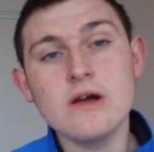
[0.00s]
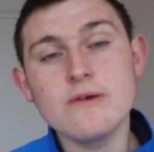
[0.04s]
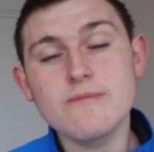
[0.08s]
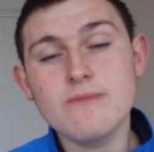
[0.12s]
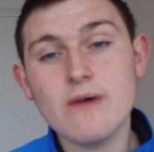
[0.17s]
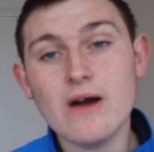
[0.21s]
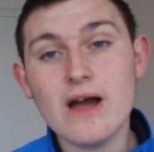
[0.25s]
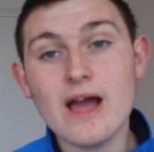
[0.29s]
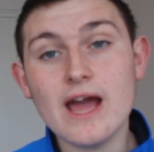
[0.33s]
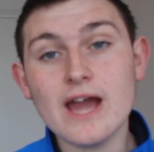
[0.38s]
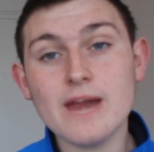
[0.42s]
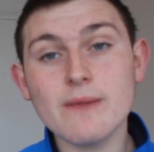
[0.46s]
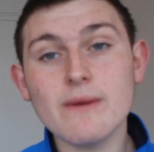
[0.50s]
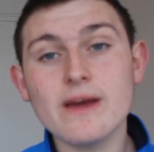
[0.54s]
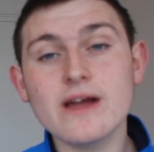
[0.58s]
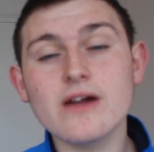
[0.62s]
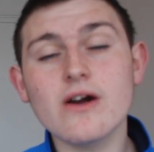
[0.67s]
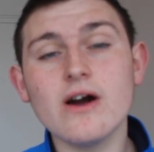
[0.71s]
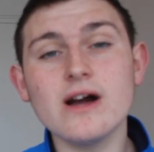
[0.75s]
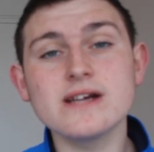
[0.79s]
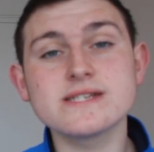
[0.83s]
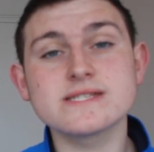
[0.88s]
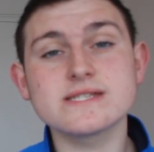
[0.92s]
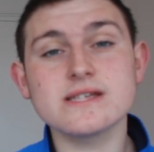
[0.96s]
But anyway,
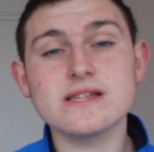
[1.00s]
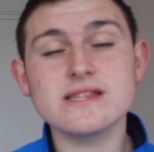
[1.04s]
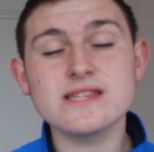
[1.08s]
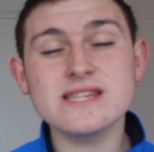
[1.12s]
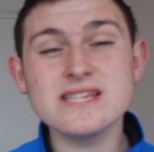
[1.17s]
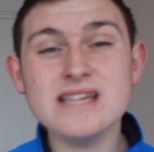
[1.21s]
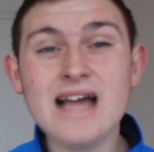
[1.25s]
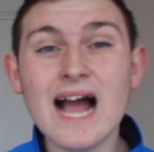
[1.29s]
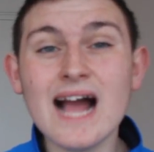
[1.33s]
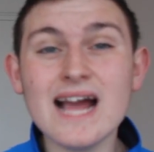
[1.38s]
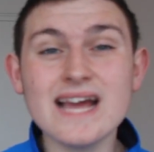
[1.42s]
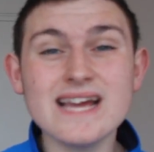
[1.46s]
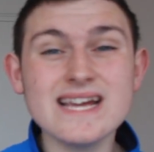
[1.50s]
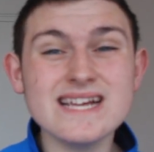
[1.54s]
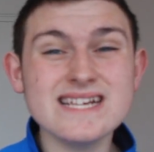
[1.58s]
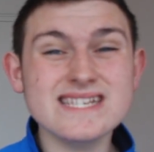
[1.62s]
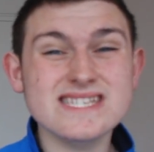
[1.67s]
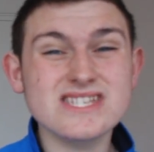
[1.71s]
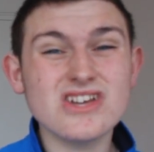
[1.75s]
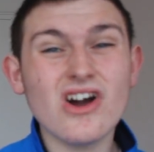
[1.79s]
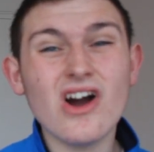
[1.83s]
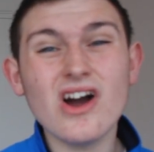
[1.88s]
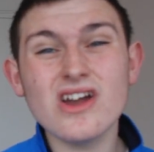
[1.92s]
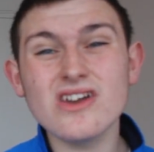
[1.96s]
guys, that
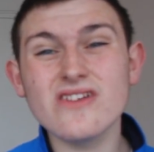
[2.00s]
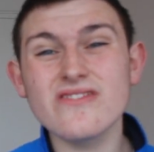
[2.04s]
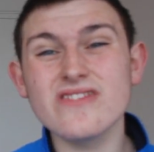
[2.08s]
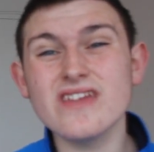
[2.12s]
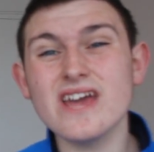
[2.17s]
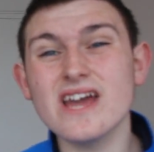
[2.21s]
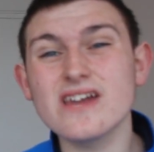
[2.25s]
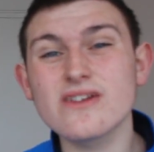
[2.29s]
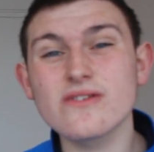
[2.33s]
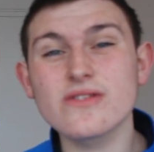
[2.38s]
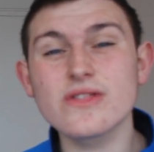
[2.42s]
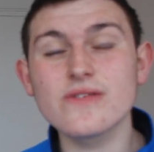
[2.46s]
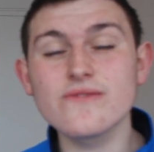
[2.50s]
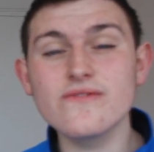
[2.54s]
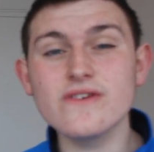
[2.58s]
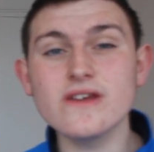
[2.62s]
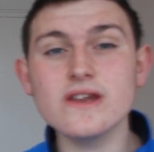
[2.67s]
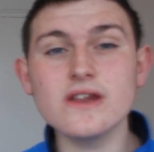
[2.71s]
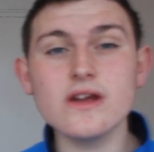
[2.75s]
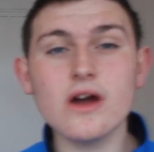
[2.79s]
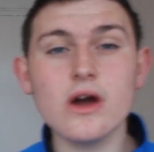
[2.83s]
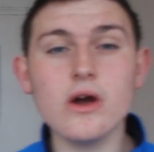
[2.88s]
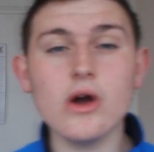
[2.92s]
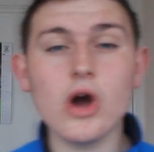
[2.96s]
is kind of the end of the
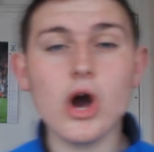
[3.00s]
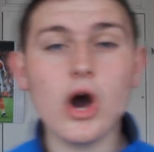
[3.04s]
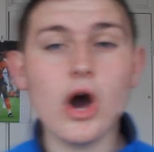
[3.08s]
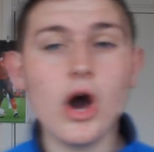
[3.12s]
video.